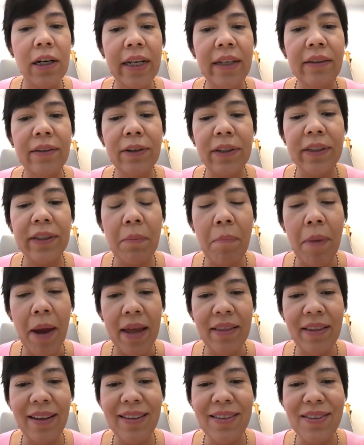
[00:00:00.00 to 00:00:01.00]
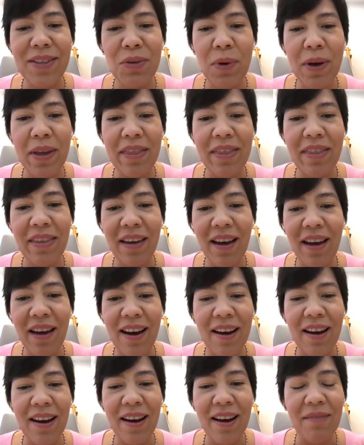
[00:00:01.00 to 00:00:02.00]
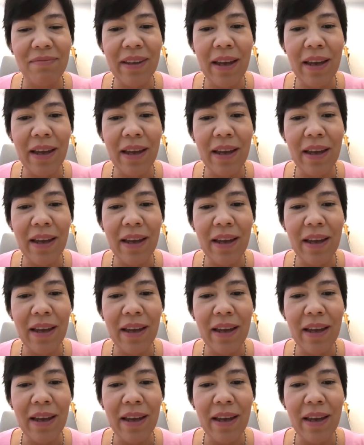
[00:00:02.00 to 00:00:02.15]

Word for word: interdependence with, uh,